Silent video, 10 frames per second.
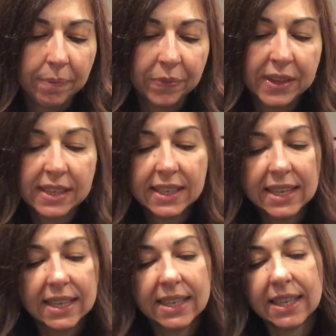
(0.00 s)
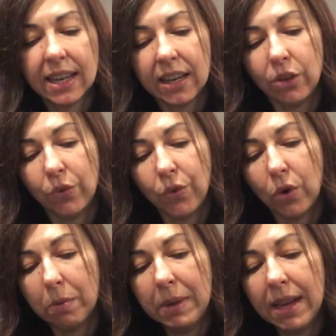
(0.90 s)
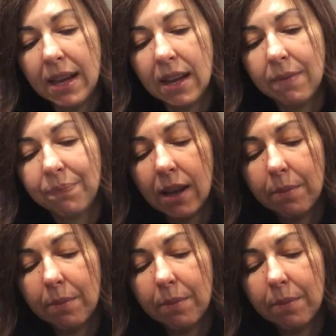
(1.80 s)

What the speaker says: This is Euphorbia